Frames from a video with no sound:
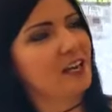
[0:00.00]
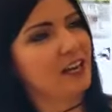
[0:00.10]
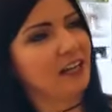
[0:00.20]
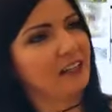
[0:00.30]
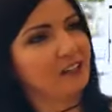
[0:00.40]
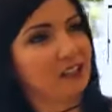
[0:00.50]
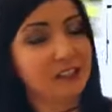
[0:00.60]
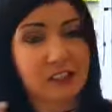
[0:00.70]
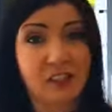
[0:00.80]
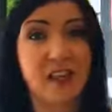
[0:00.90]
that
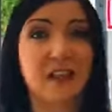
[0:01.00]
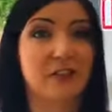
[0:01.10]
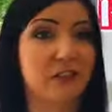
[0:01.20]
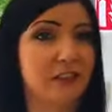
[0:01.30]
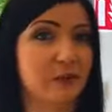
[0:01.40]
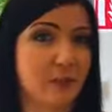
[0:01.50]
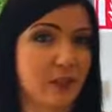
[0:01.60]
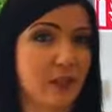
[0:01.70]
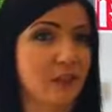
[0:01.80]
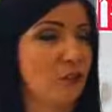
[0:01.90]
is the title of the
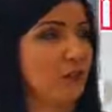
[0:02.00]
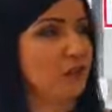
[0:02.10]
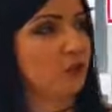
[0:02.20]
exhibition, Entering the